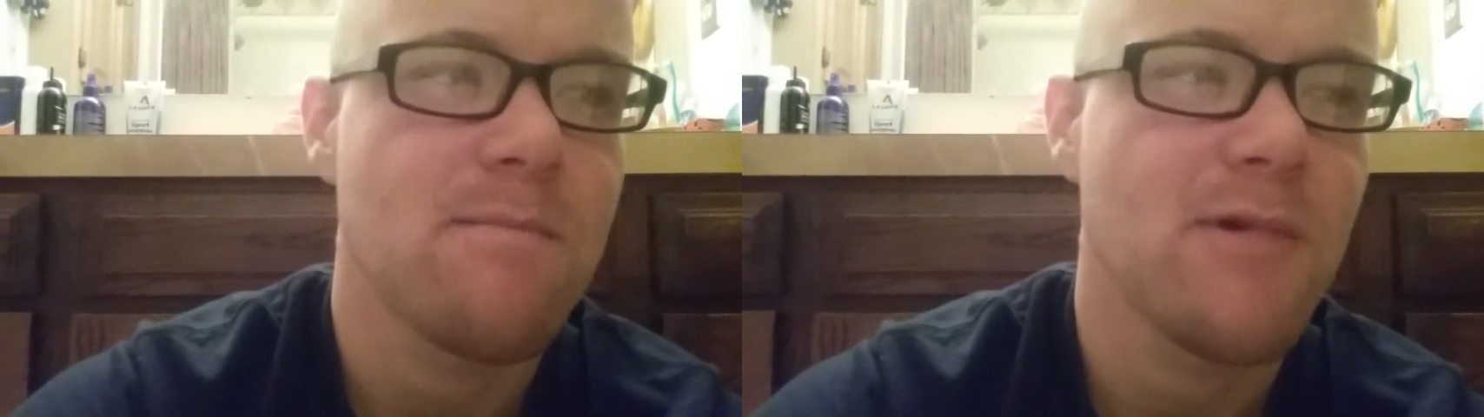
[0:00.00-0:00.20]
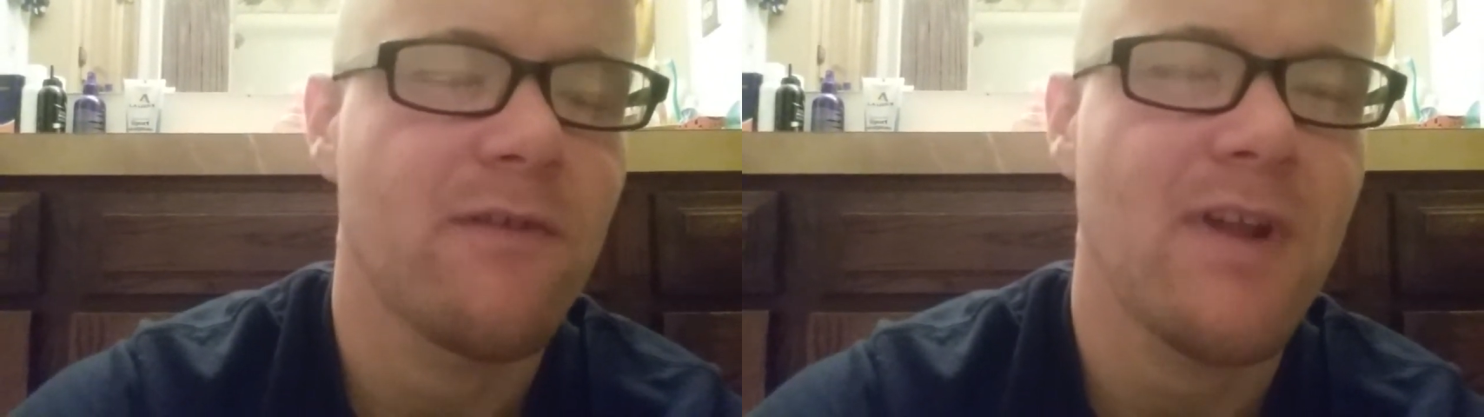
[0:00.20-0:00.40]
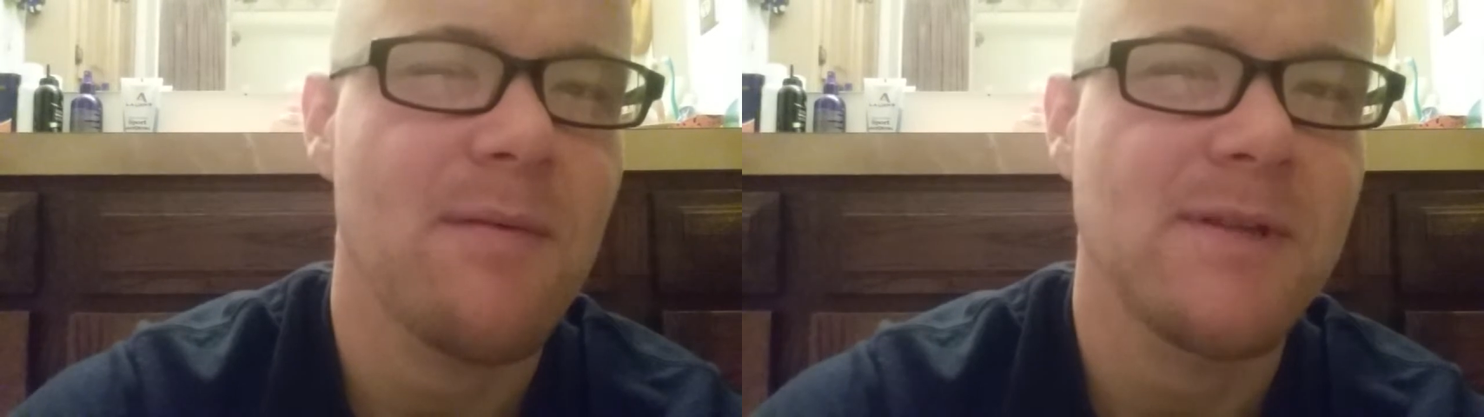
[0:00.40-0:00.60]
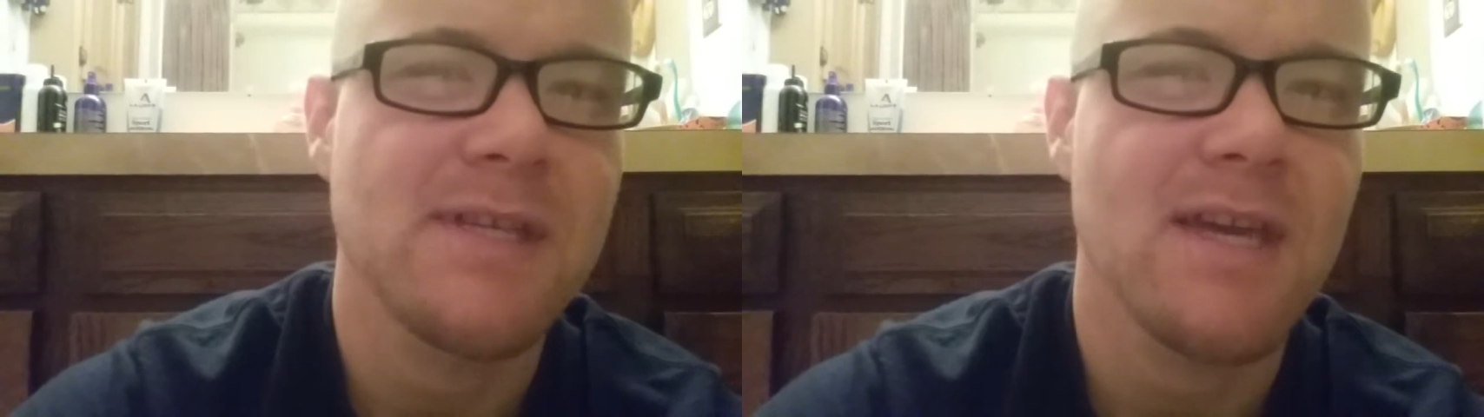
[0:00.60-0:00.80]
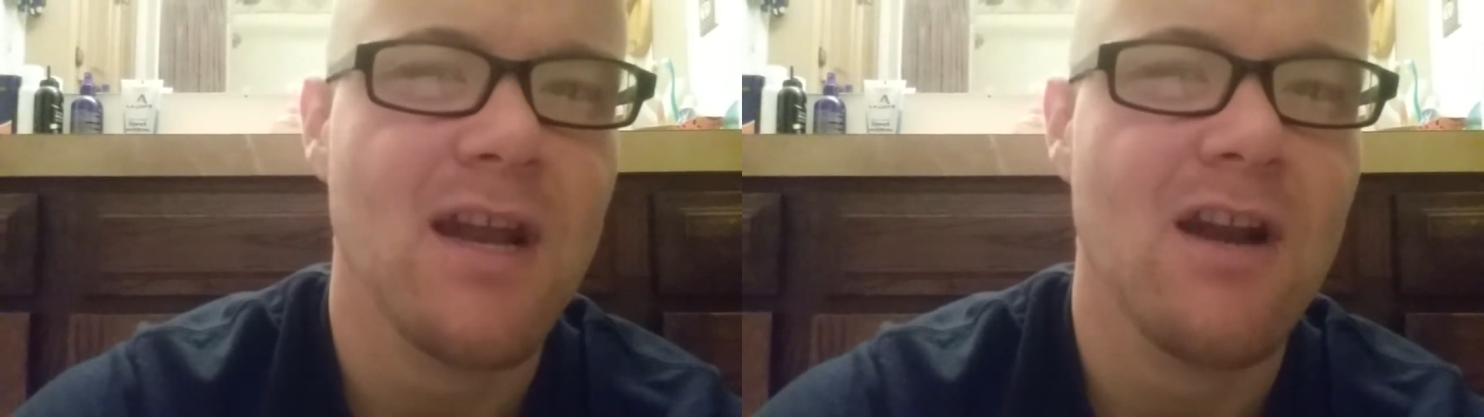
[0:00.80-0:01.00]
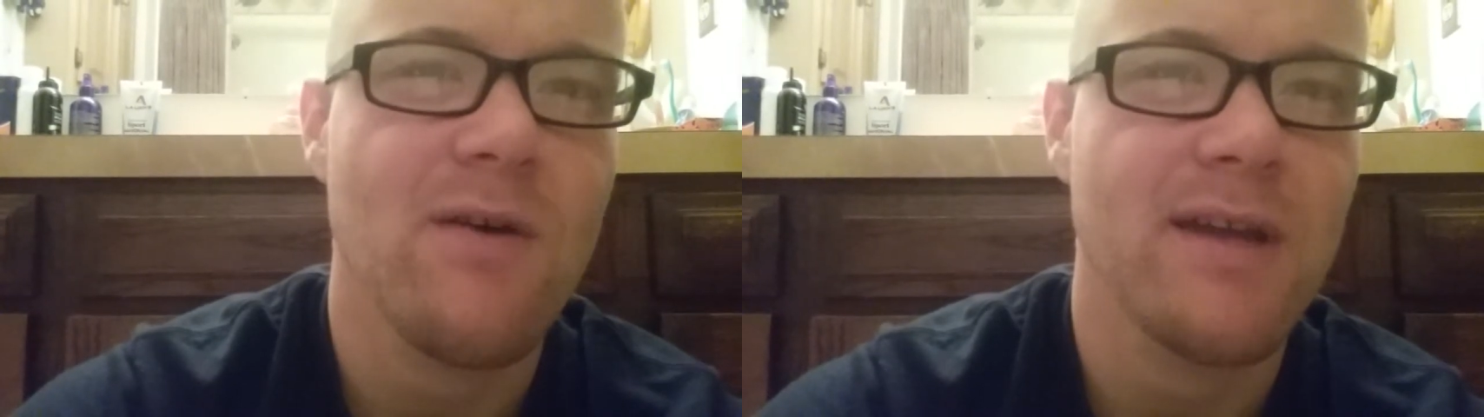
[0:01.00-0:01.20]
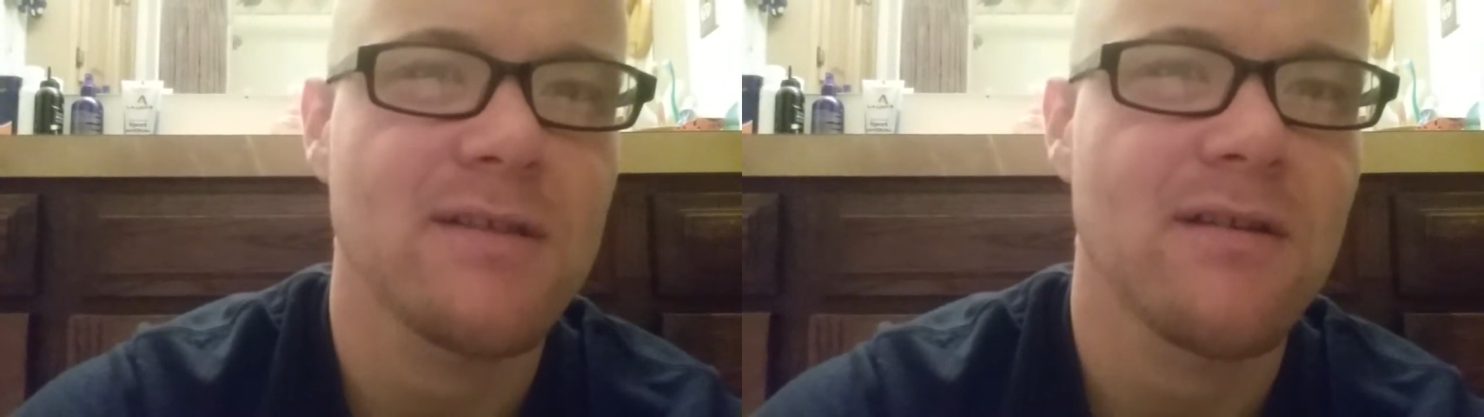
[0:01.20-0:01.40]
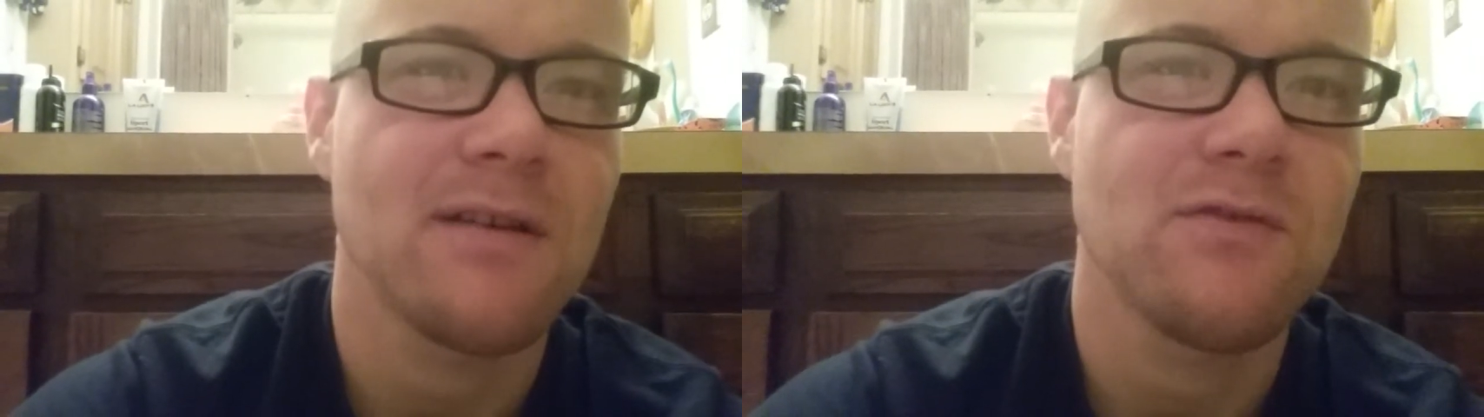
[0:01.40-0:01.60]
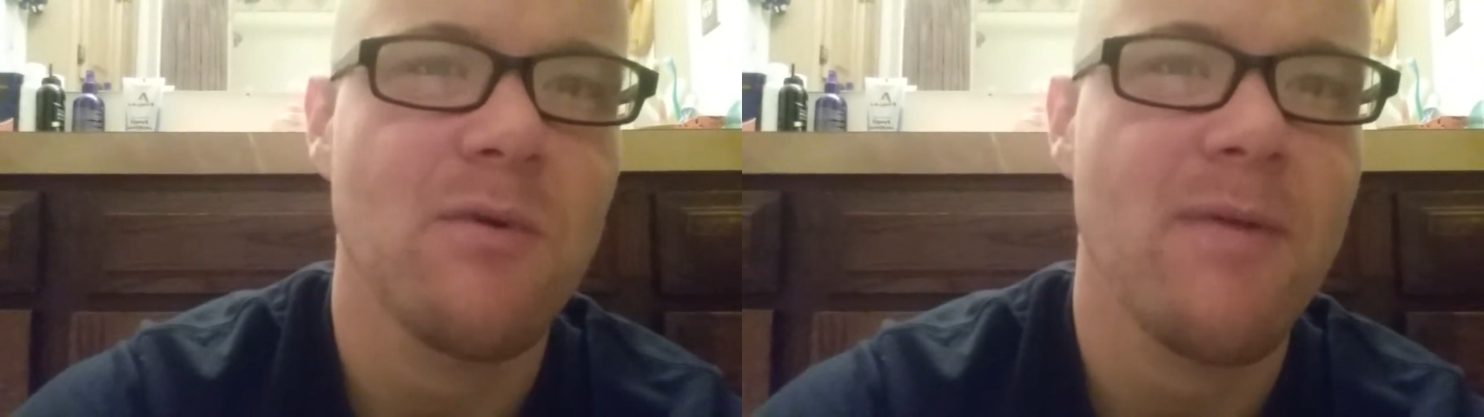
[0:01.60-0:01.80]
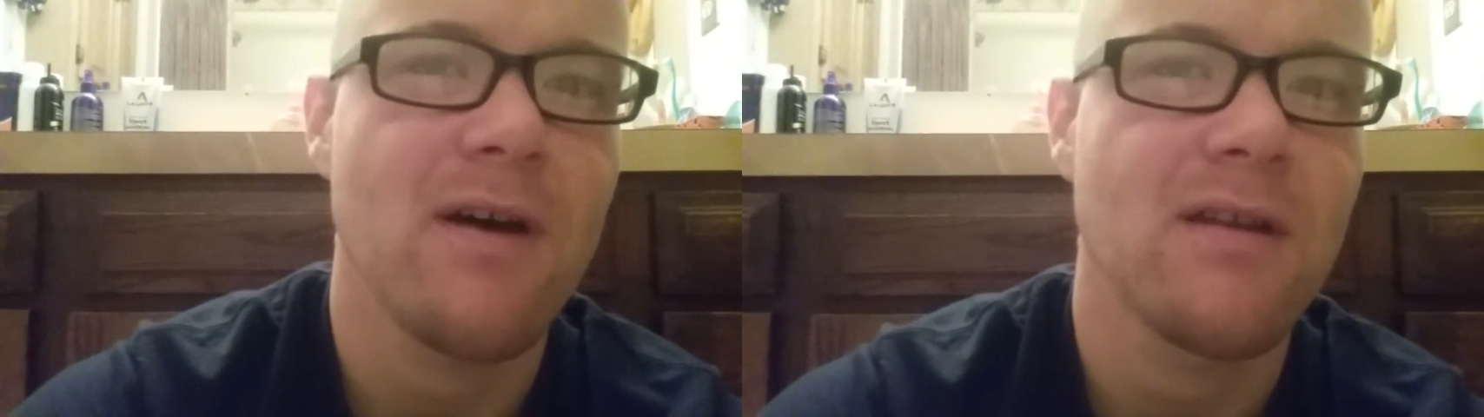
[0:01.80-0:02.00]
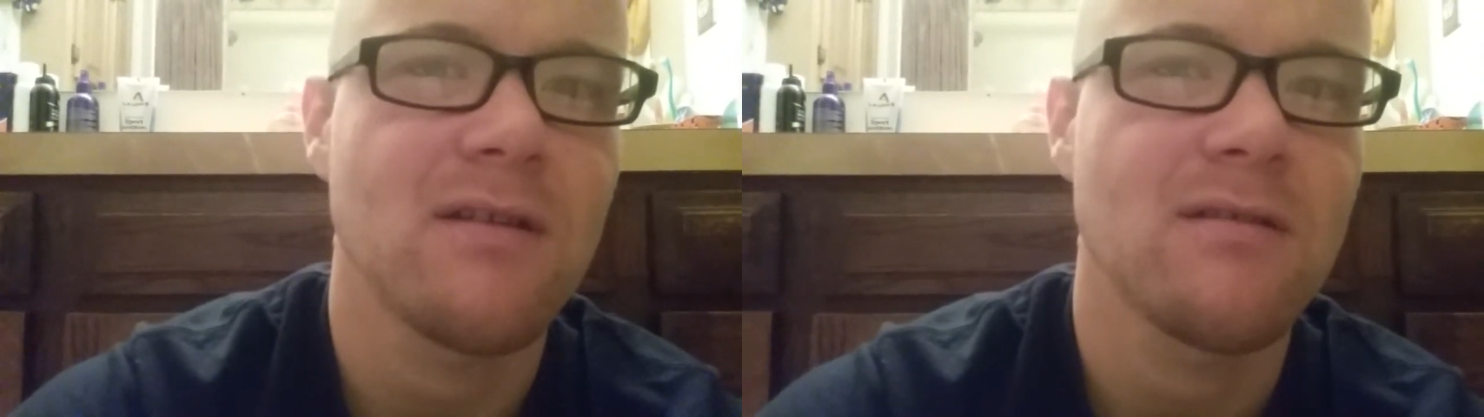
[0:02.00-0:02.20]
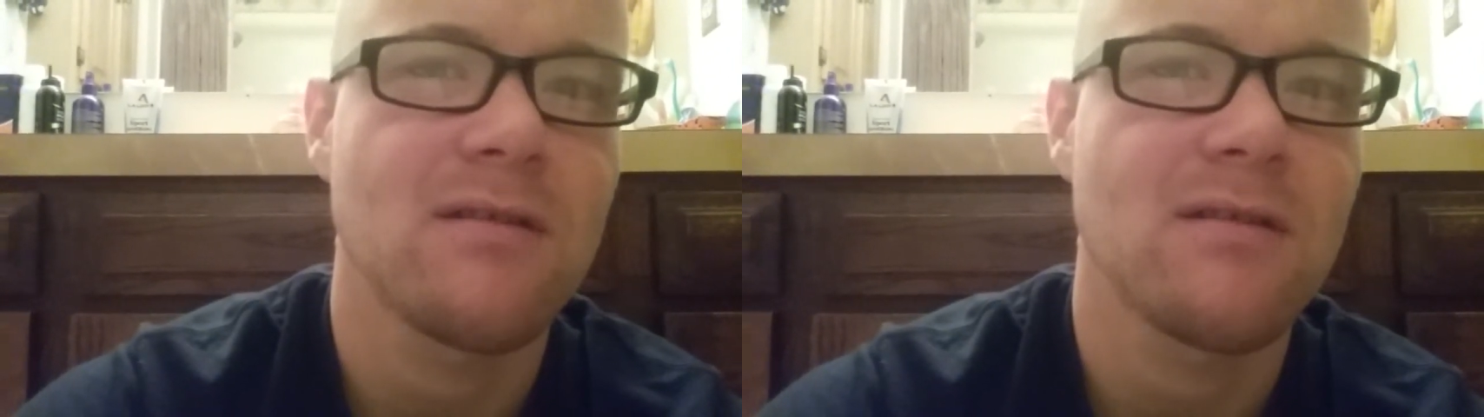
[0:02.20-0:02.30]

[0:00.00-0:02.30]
But if it happens again, I know I can talk to them about it.